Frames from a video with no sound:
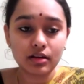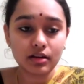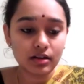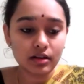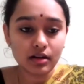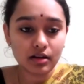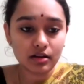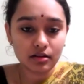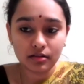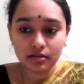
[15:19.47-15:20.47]
Yeah,
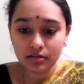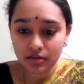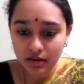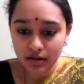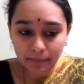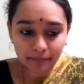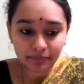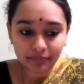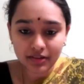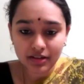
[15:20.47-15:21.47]
okay.
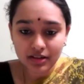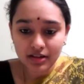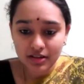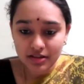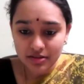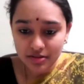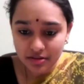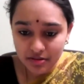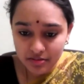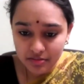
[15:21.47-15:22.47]

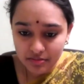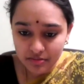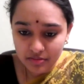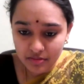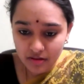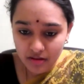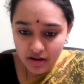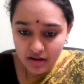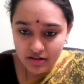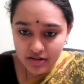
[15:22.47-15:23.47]
So
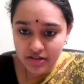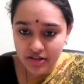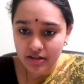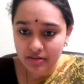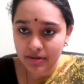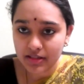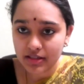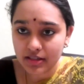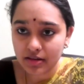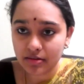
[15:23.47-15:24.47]
I'll just share my
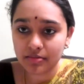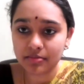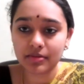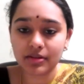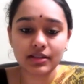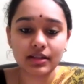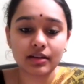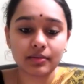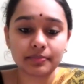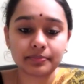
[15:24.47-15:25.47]
screen once
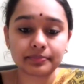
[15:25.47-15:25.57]
again.